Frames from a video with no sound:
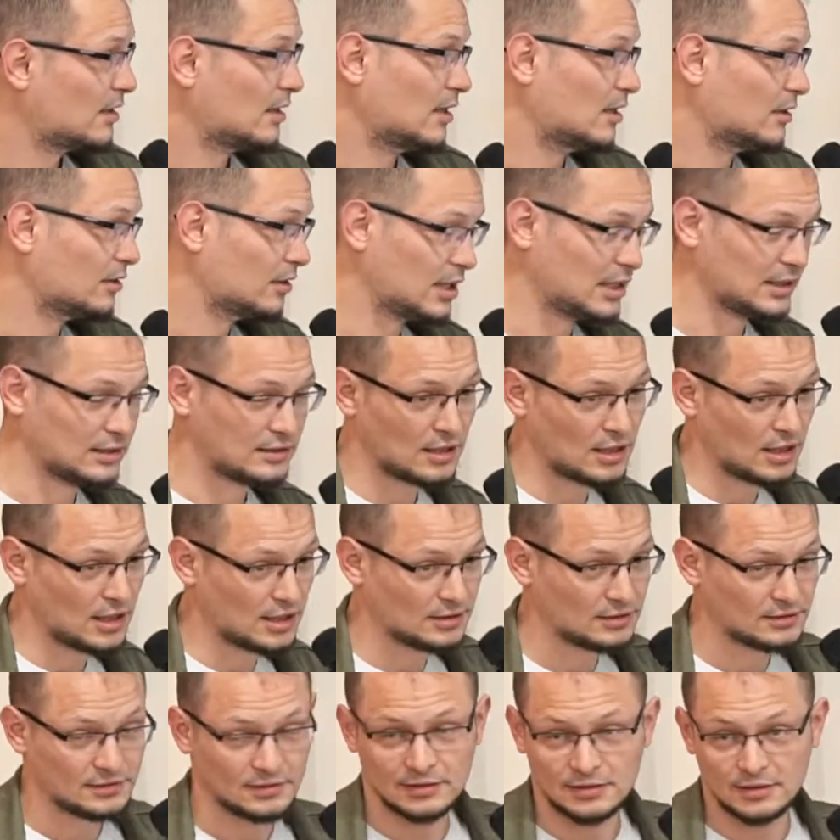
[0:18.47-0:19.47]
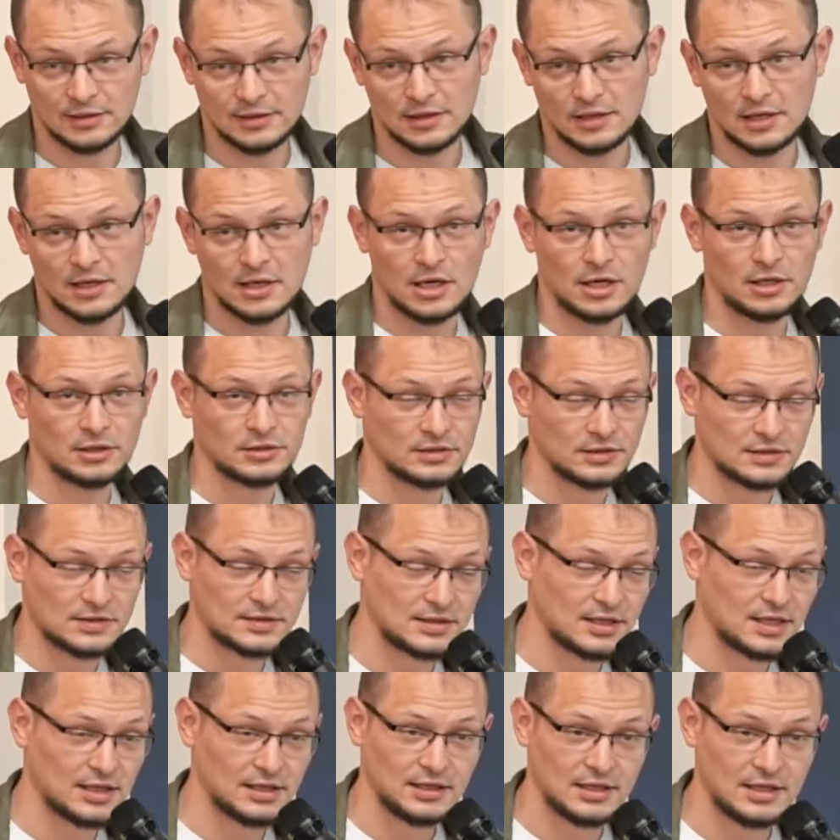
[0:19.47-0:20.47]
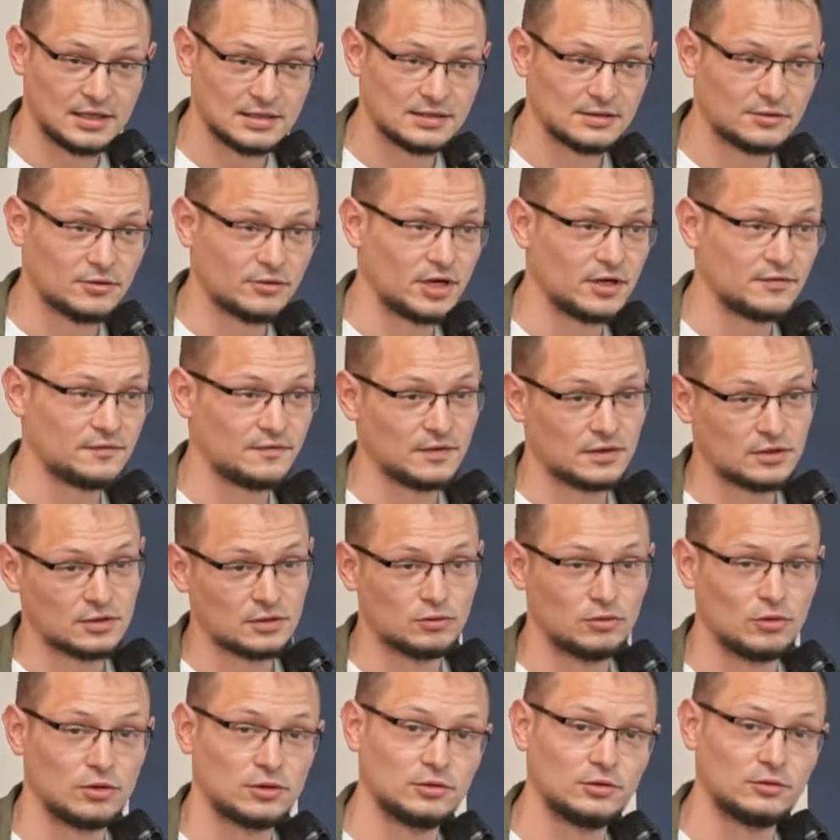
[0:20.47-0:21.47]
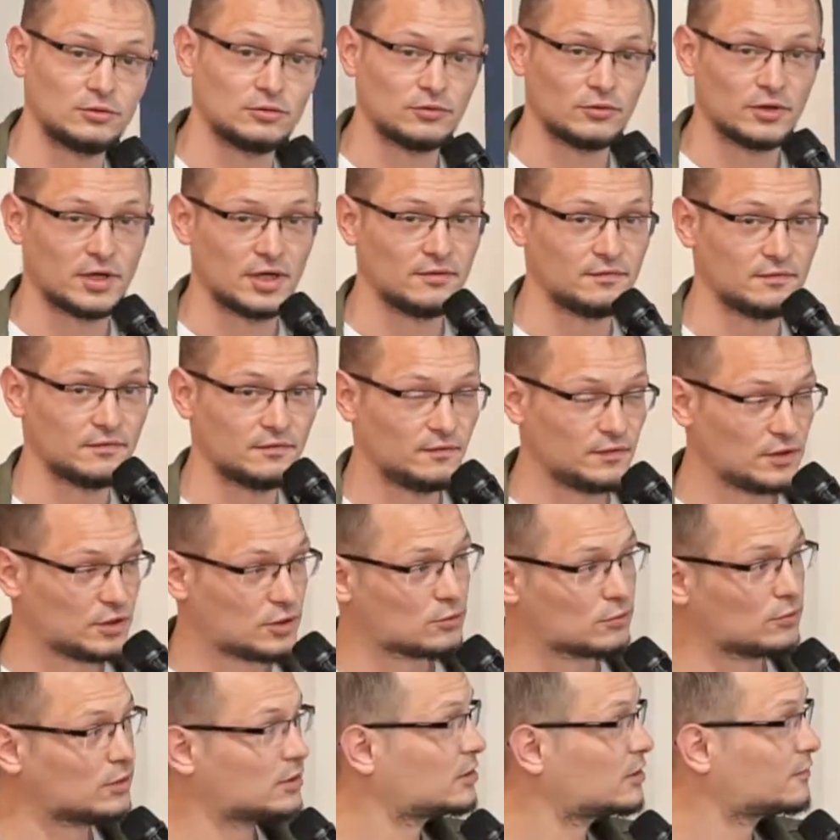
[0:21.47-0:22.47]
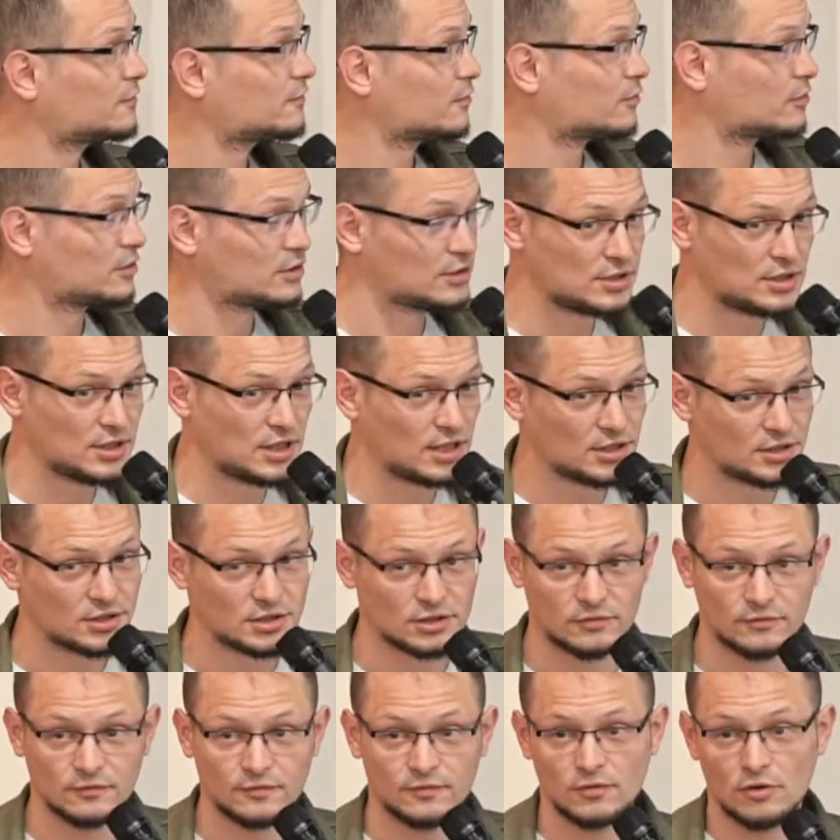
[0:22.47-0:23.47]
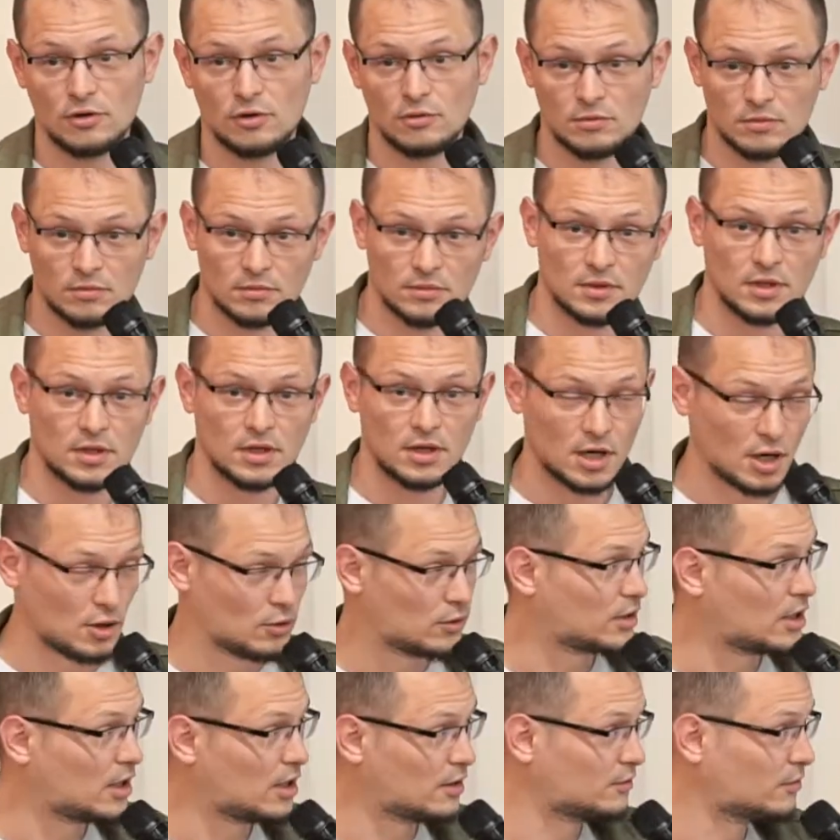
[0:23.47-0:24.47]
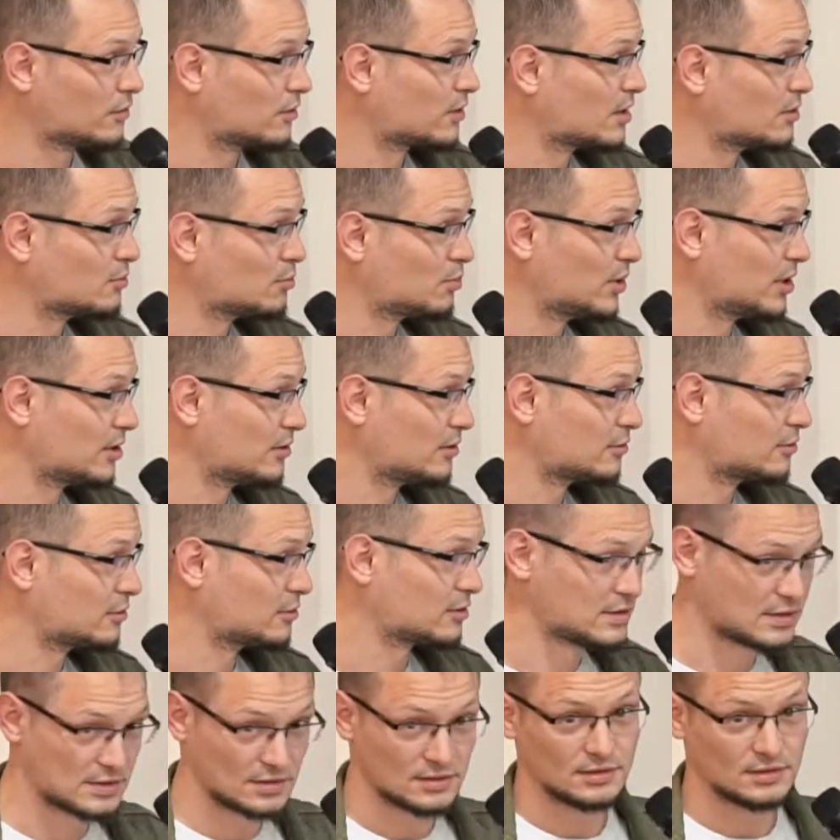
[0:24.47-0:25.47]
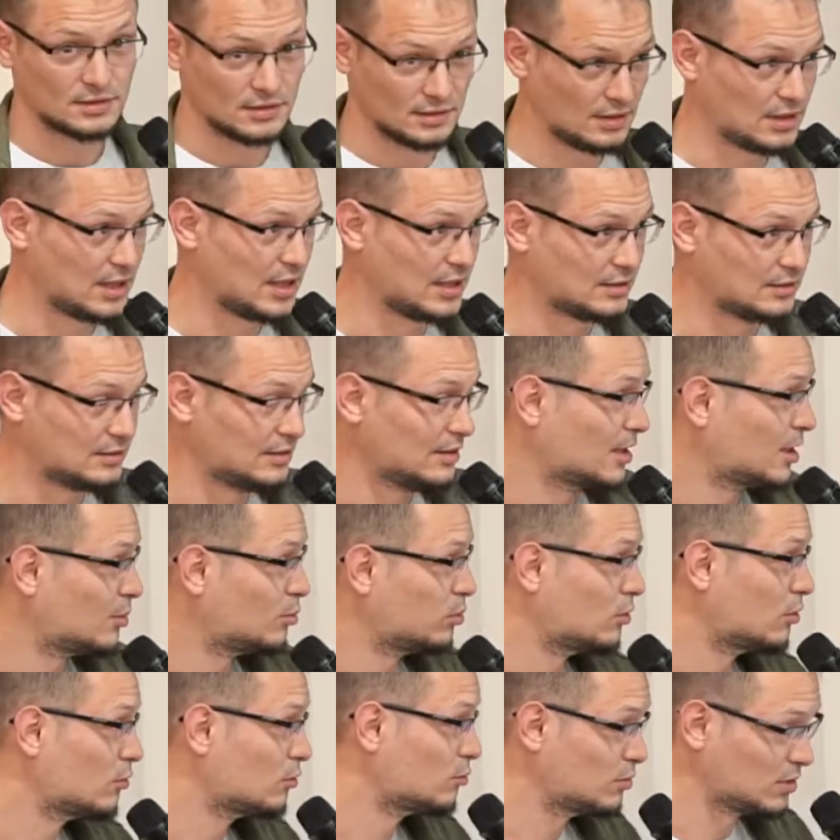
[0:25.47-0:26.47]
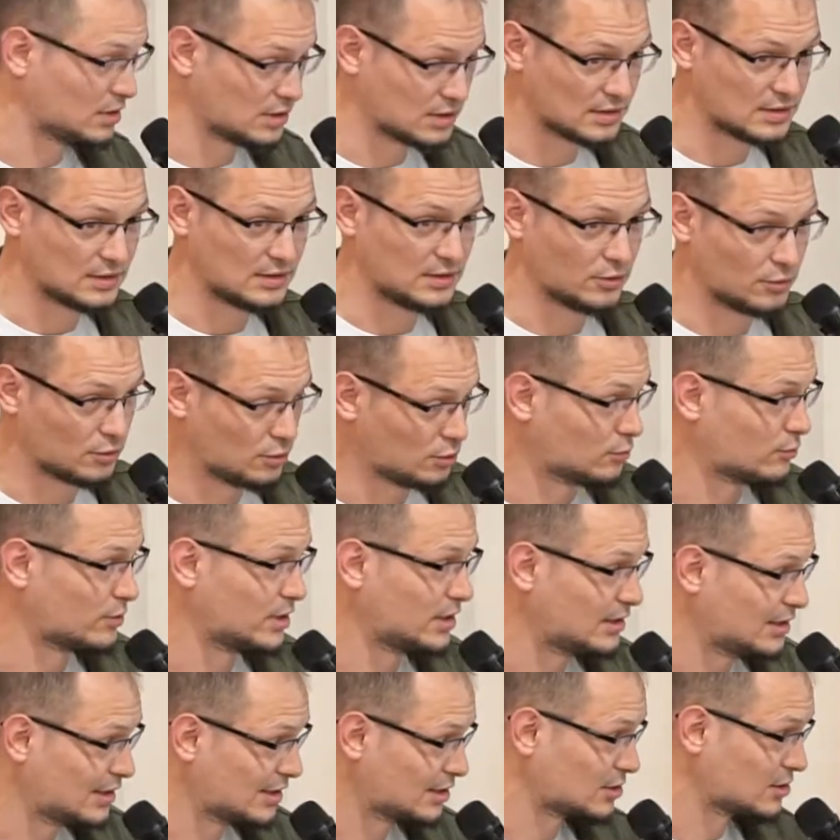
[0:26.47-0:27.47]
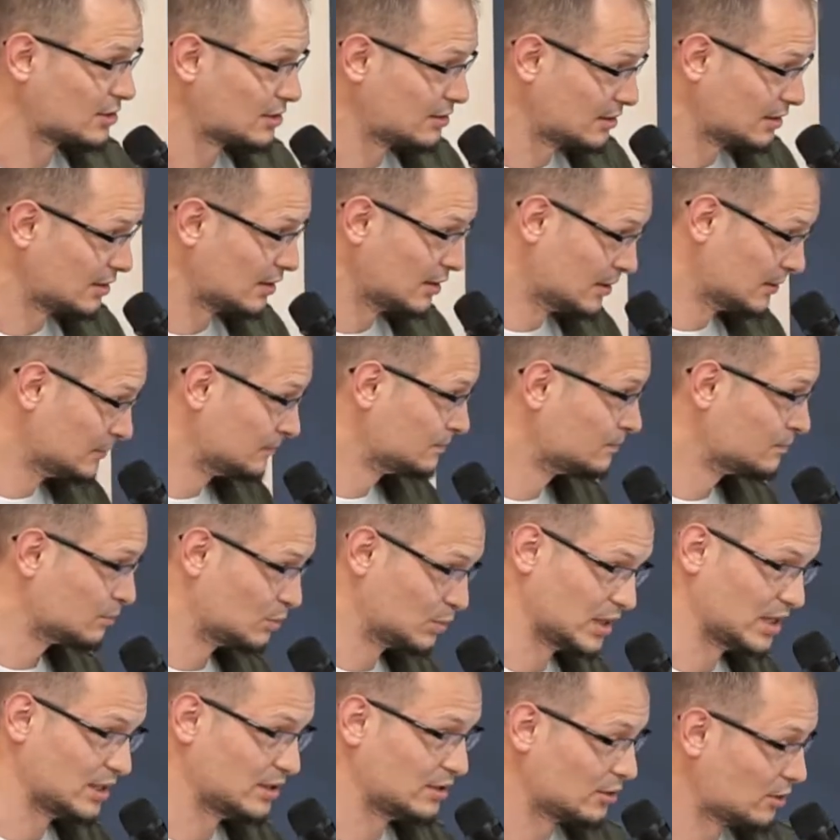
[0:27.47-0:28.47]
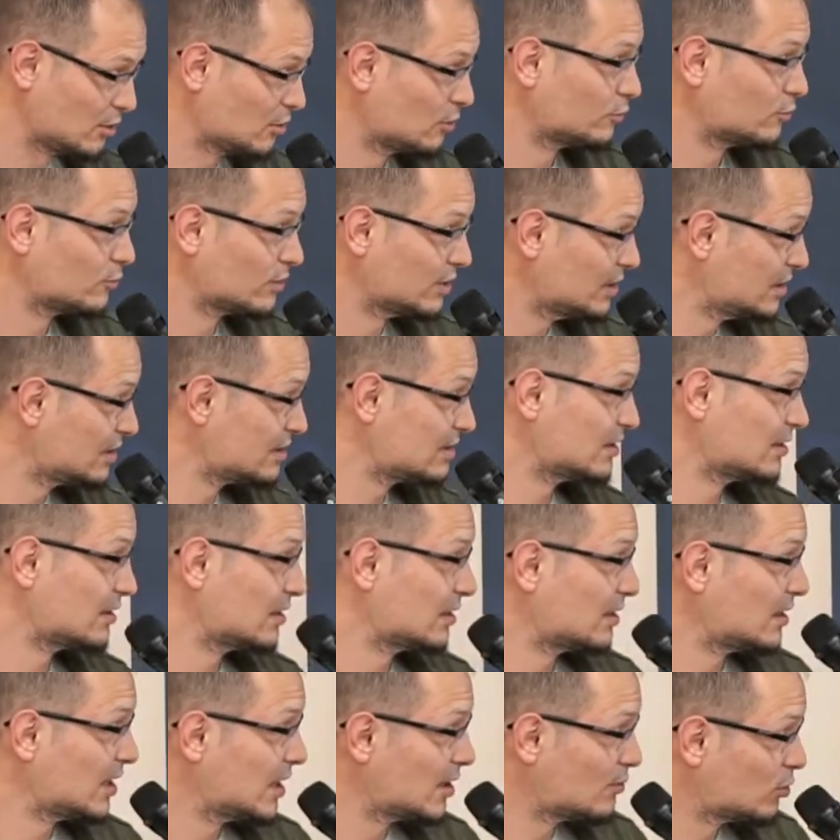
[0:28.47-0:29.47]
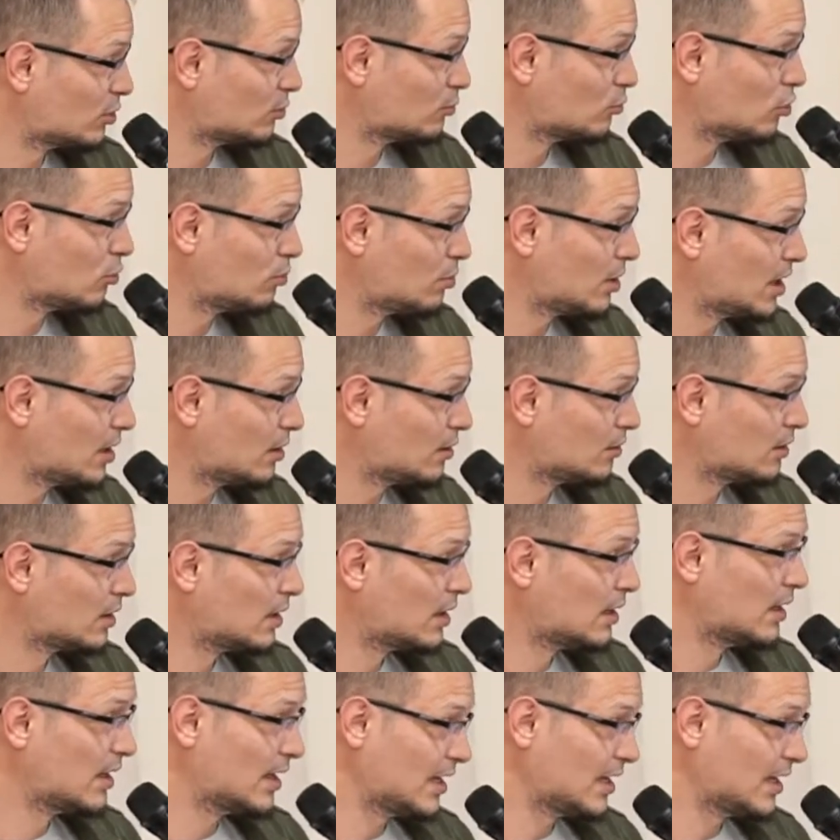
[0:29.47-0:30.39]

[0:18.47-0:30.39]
a light-hearted stylized graphic in order to have a visual differentiation from our other competitors like Diablo, because they're already actually planning on releasing a game on mobile,